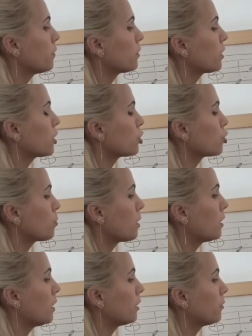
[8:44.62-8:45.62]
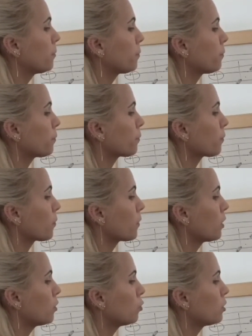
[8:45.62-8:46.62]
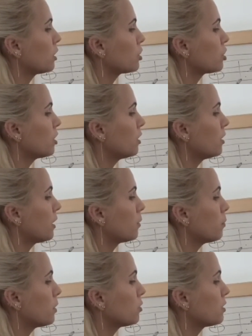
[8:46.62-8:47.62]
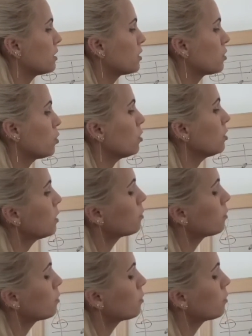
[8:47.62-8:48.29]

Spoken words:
touch my line, touch the line, because this note I'm